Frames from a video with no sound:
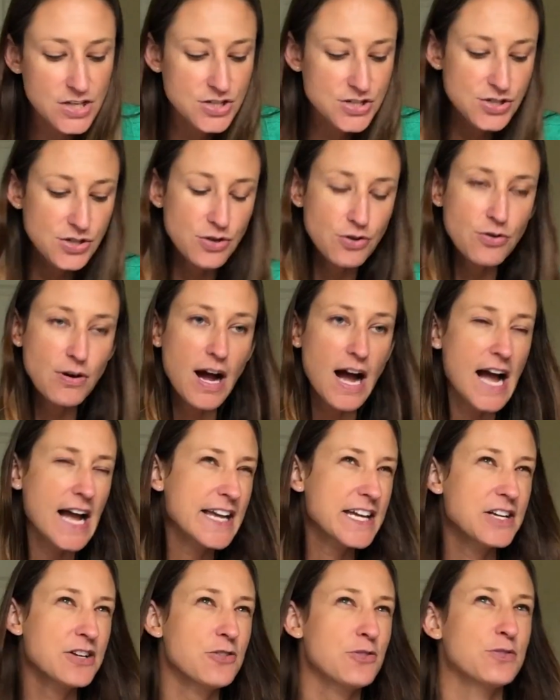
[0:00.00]
So
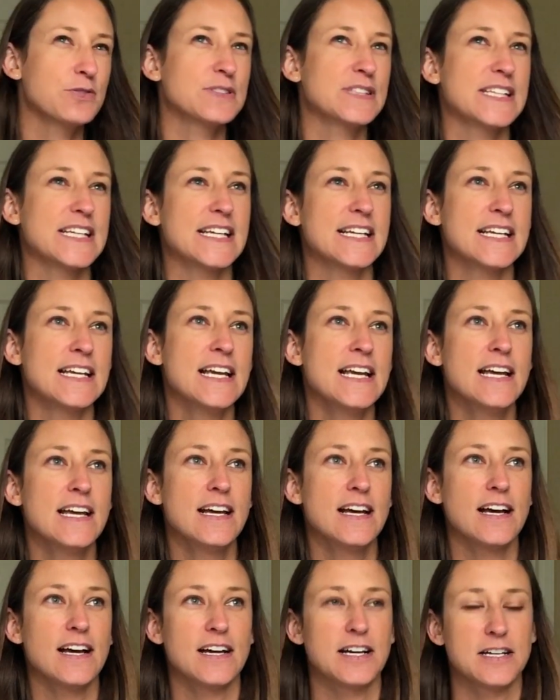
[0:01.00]
I can only
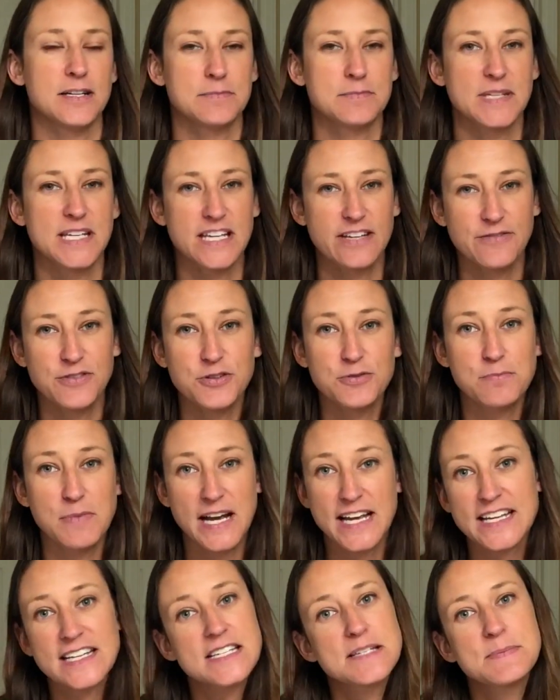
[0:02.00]
give you
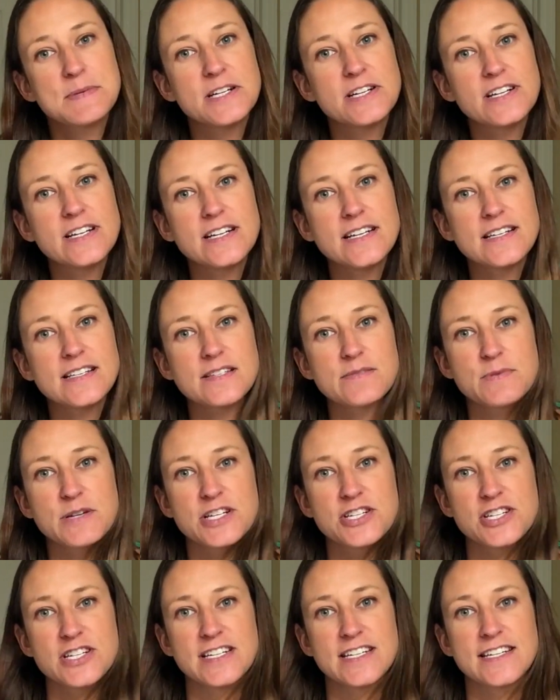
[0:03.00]
my experience,
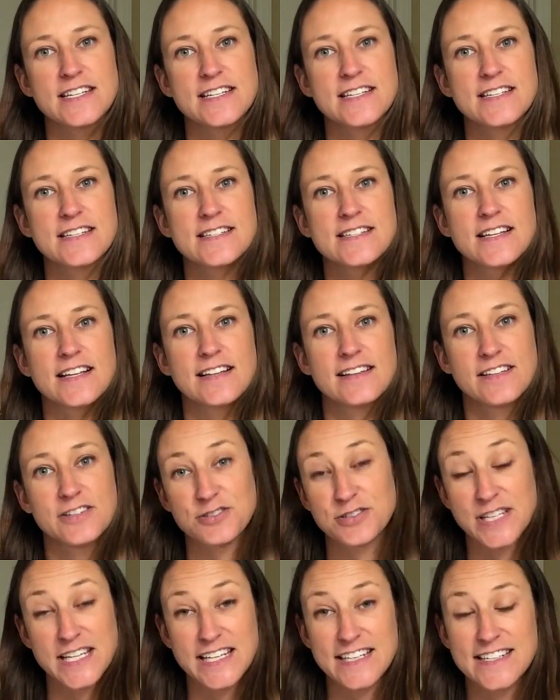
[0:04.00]
which is
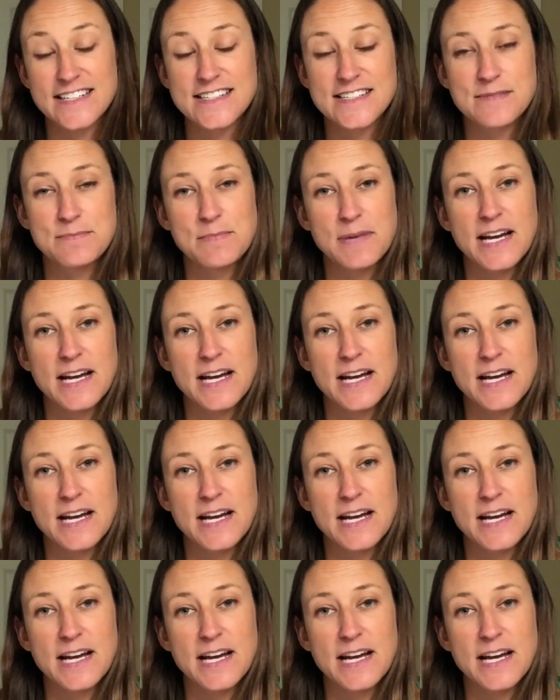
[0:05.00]
little kids.